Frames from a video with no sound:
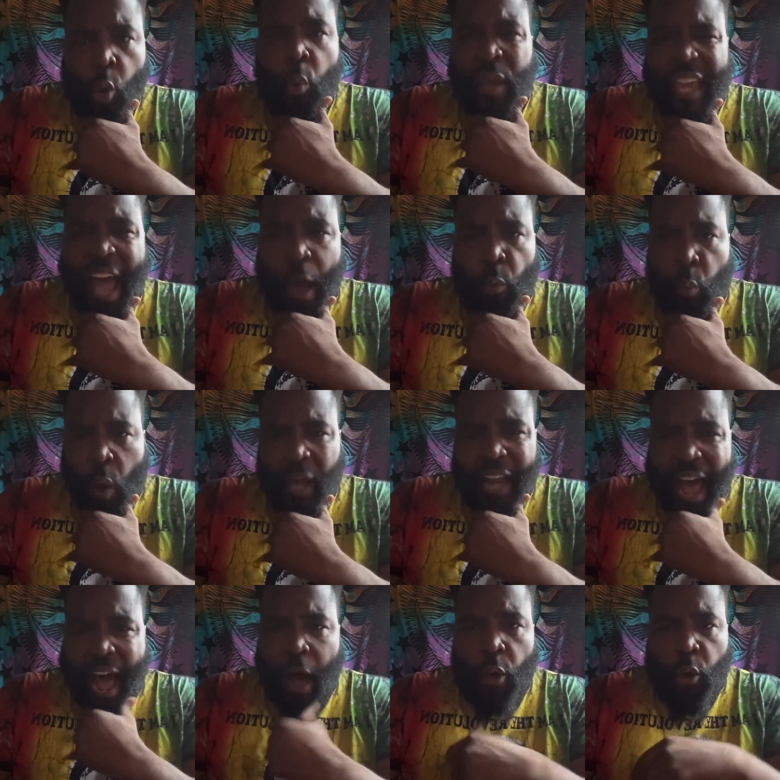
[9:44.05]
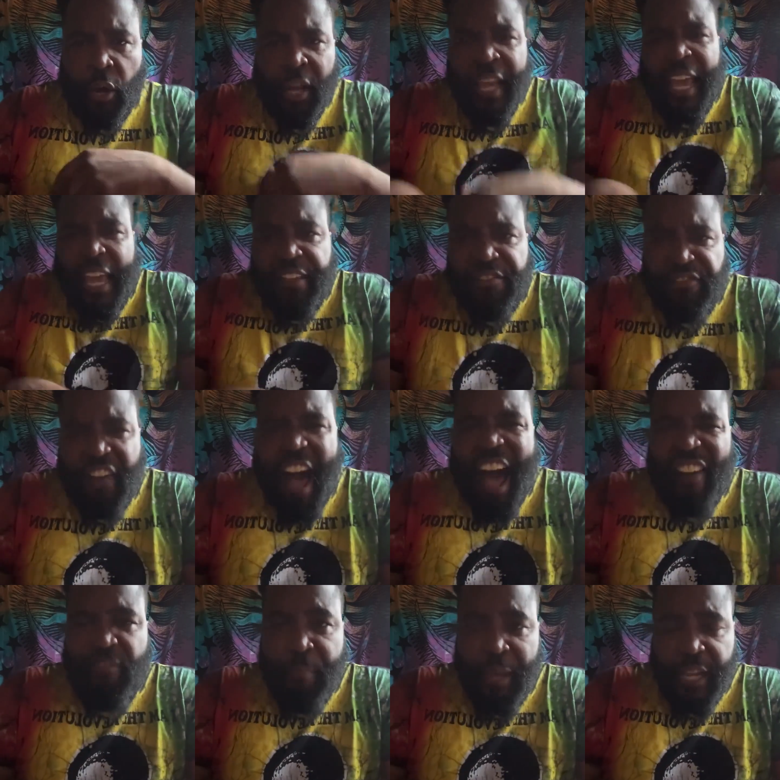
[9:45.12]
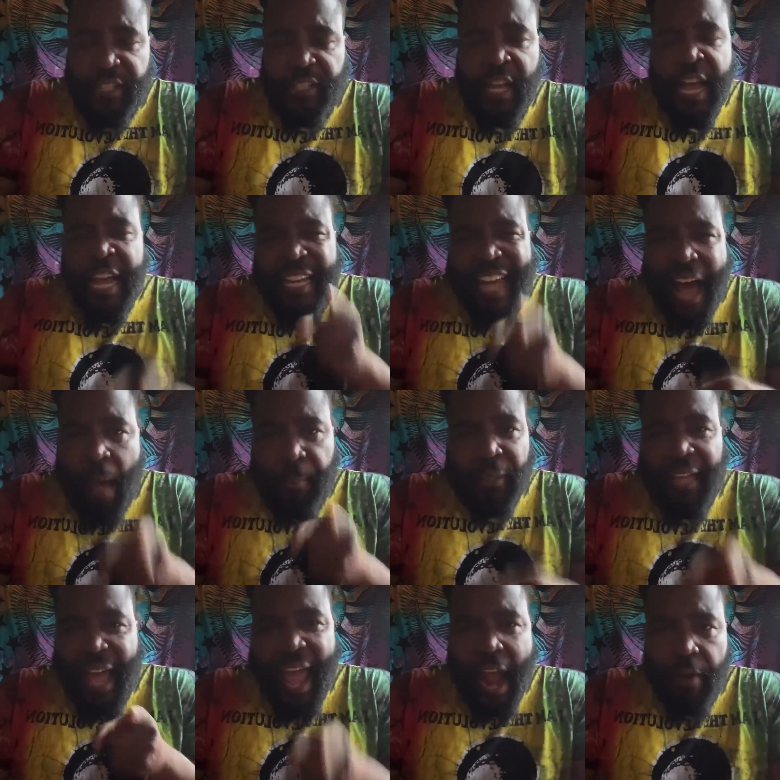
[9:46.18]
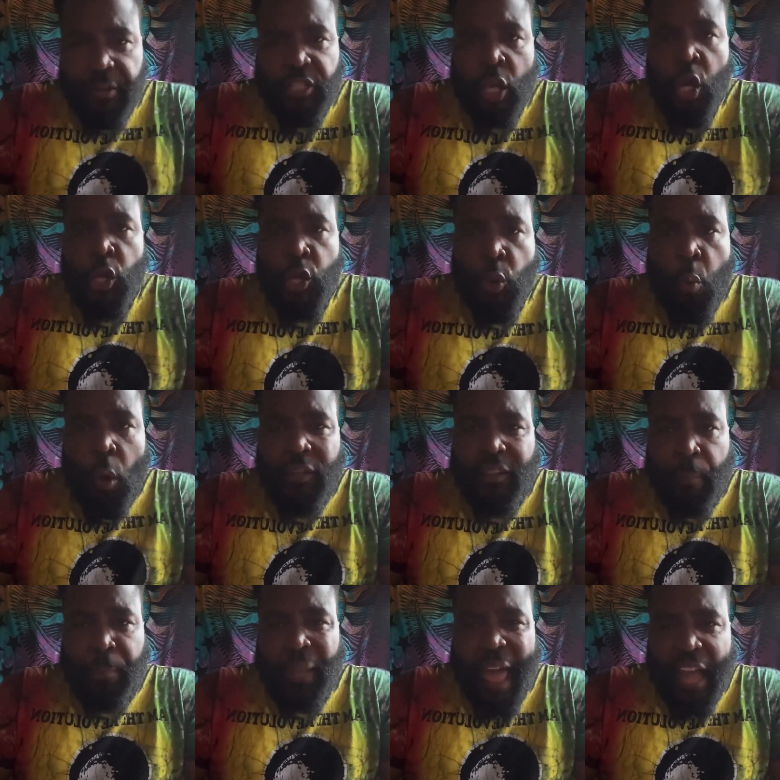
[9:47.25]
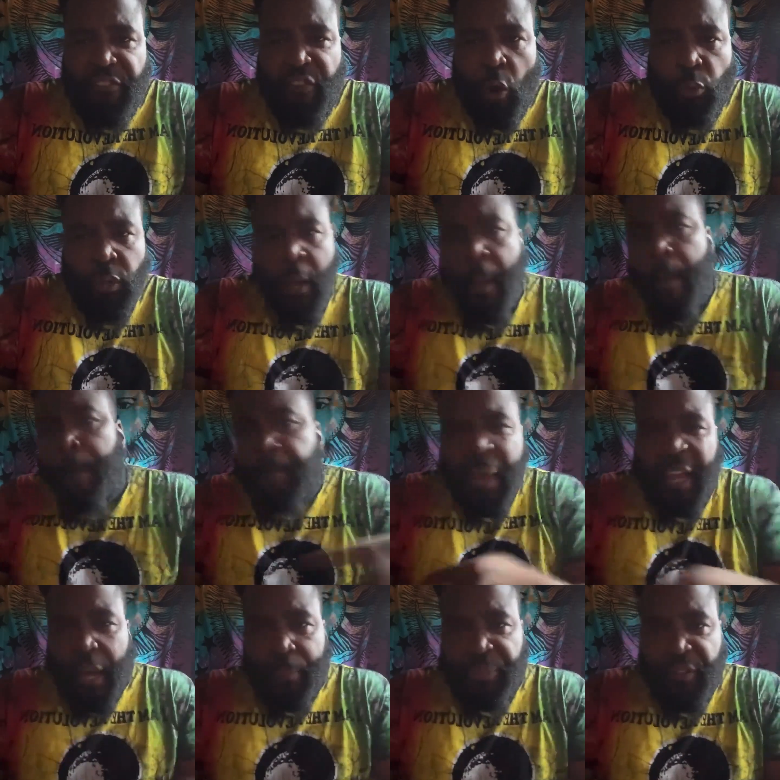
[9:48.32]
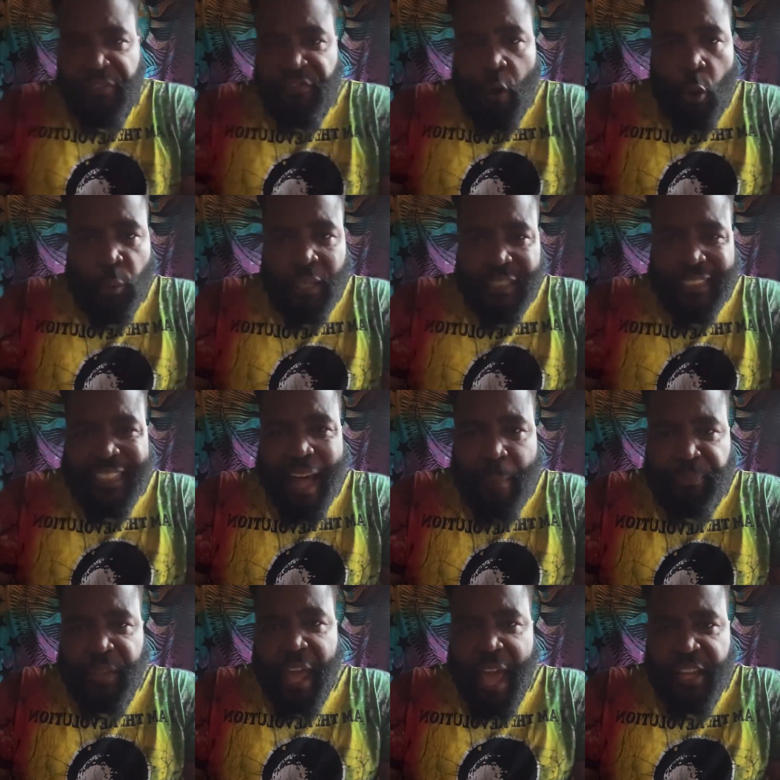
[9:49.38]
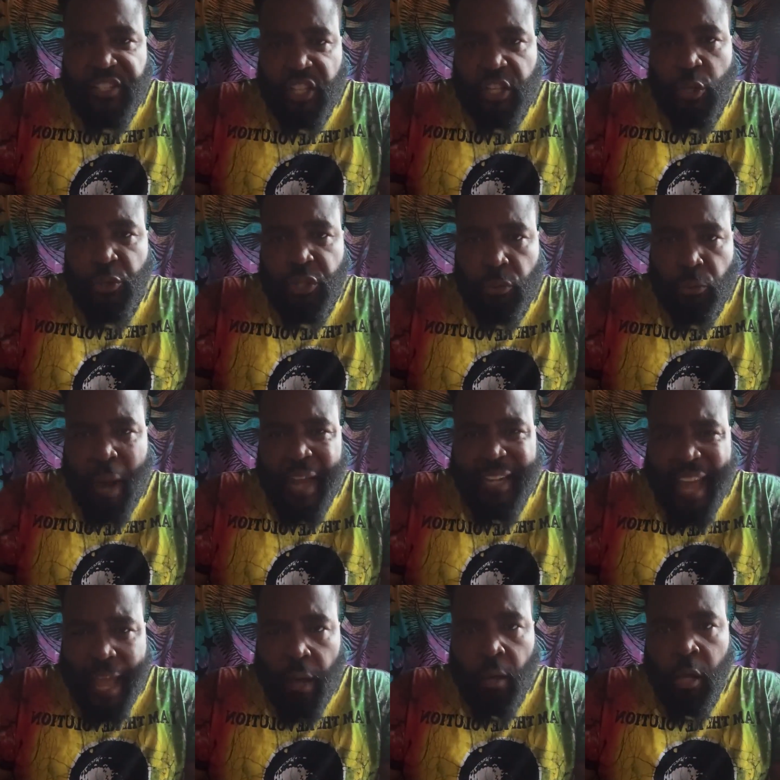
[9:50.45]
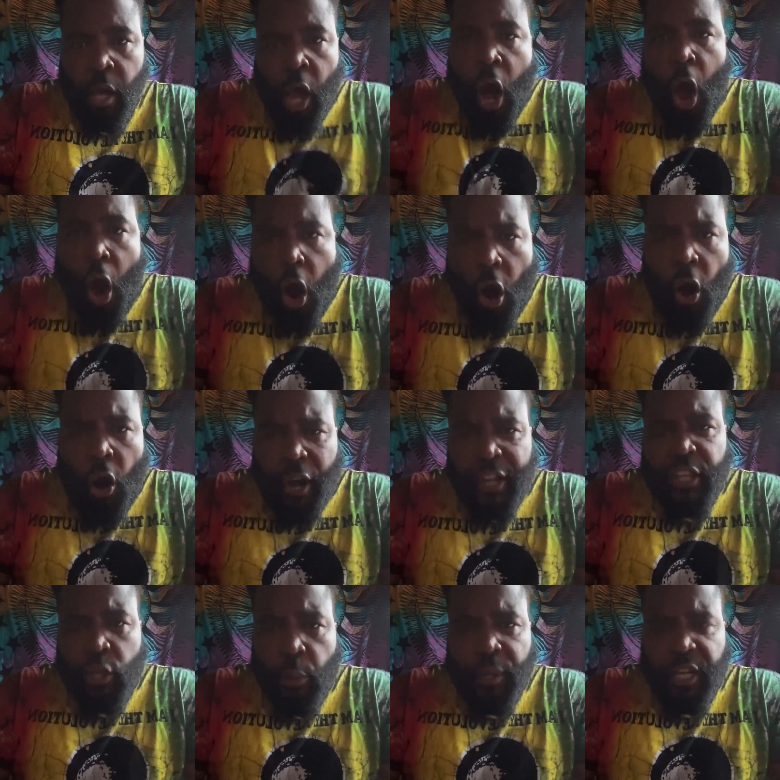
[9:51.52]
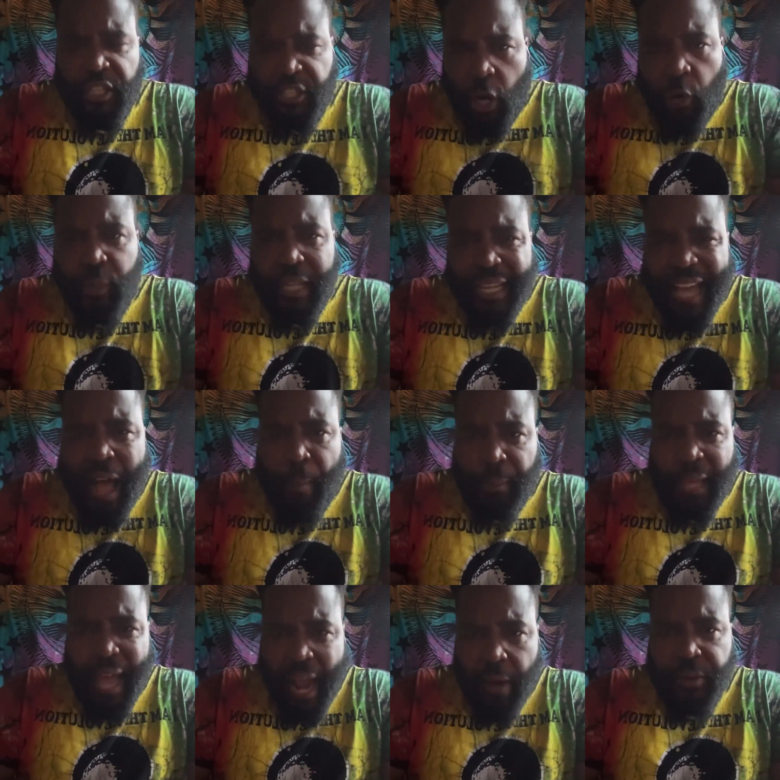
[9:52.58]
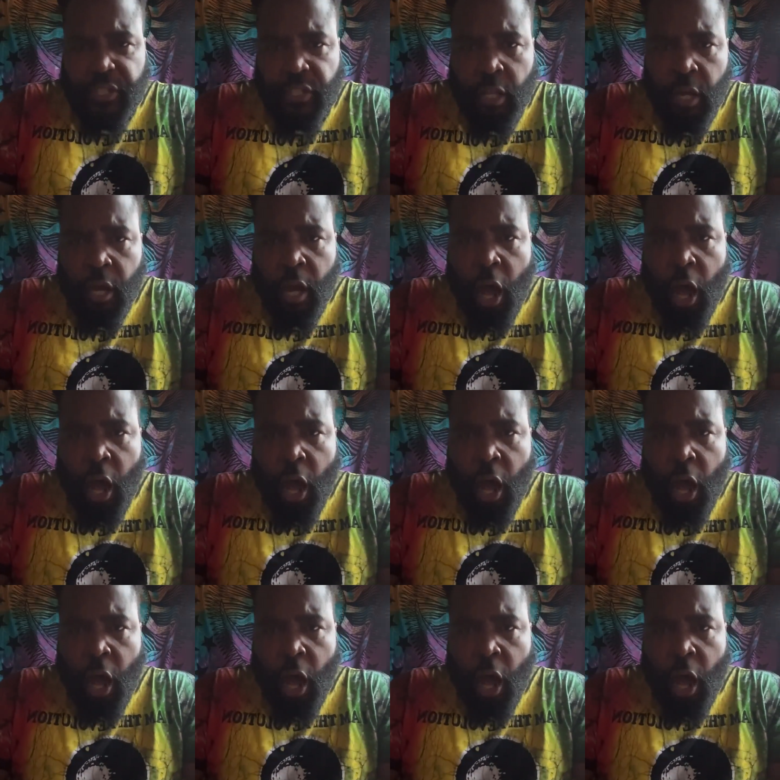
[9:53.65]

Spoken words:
We got 1 hour and 5 minutes. Kamala Harris, you want the black vote? Pick up the phone and stop the execution right now. Aren't you an attorney, Kamala Harris?